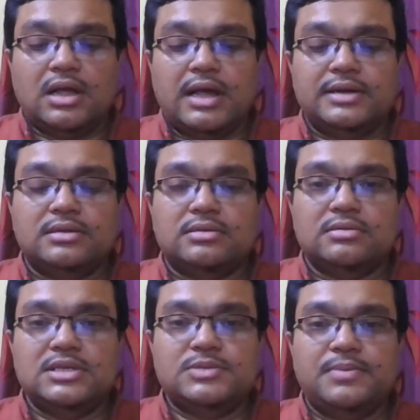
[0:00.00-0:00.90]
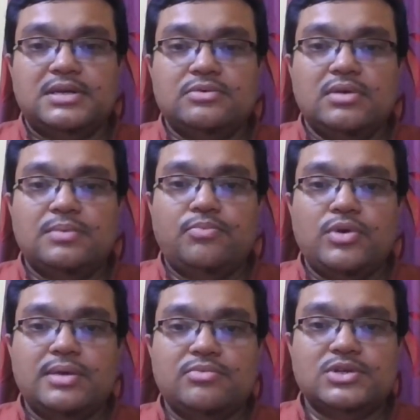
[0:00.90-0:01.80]
And this particular
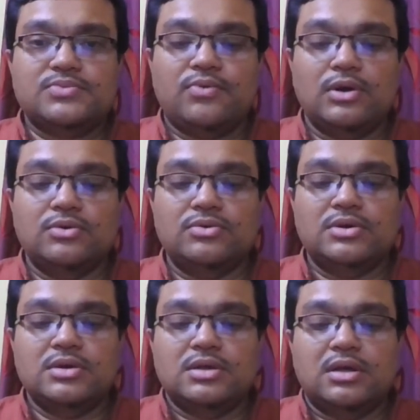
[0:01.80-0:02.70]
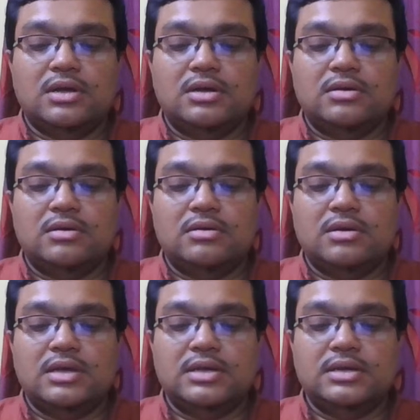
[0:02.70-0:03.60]
poem was followed
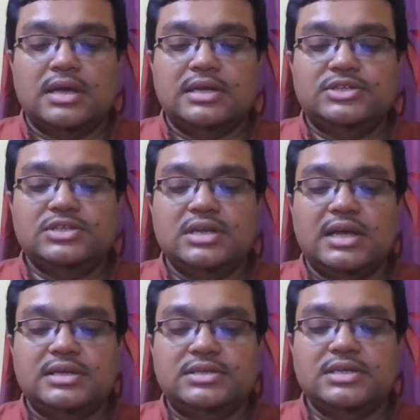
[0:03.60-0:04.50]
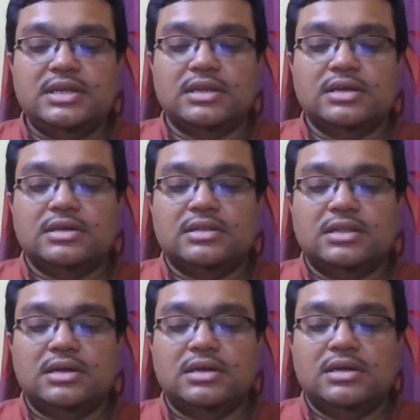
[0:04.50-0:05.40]
in 1818,
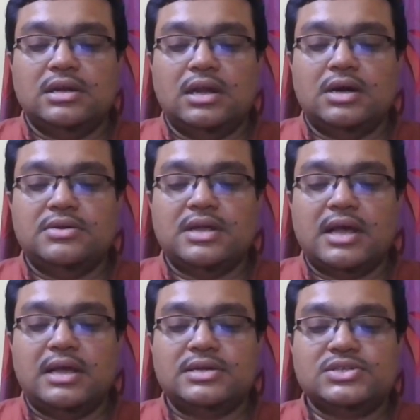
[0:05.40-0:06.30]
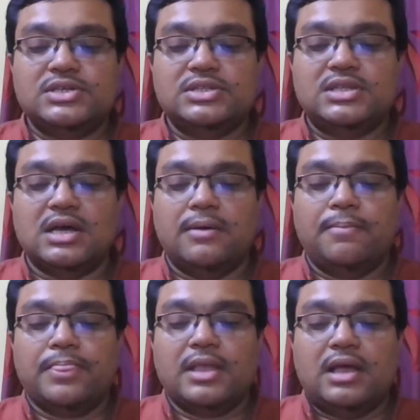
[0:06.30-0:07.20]
the Learn and Cynthia,
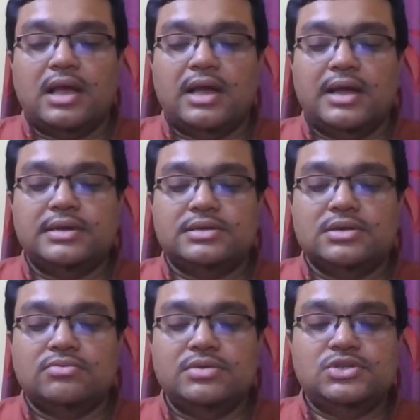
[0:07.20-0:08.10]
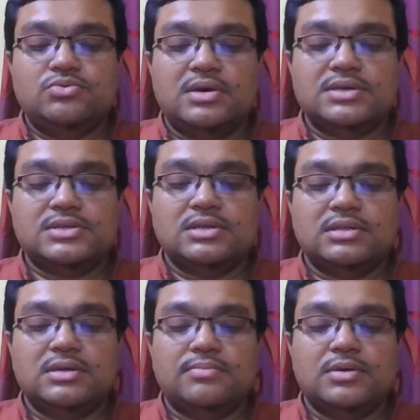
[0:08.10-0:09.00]
and which was
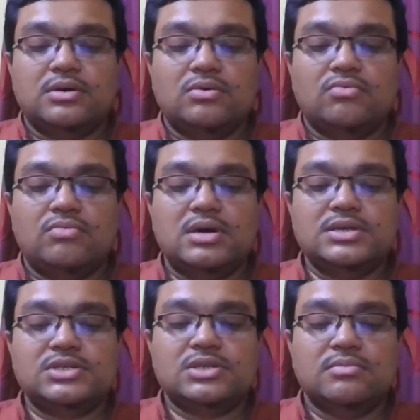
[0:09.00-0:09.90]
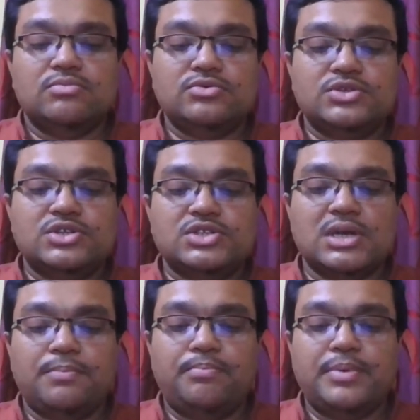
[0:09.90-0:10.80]
the once most
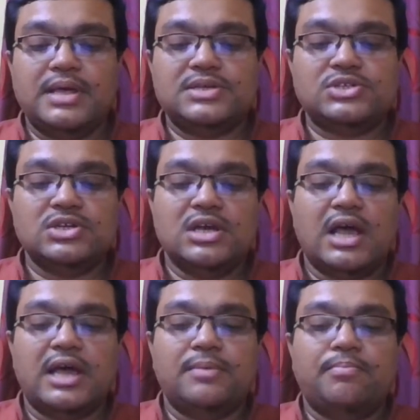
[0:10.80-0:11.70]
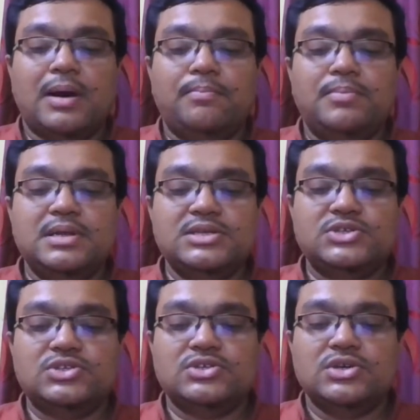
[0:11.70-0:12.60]
suppressed and
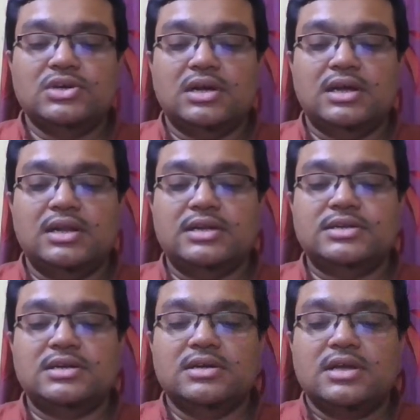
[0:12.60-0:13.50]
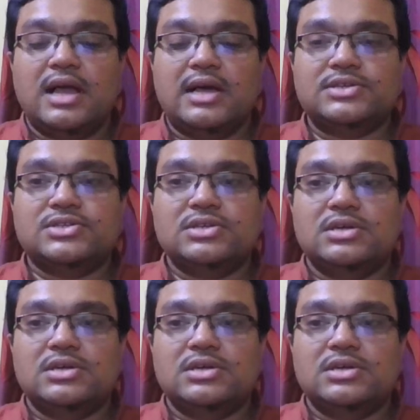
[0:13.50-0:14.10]
published letter as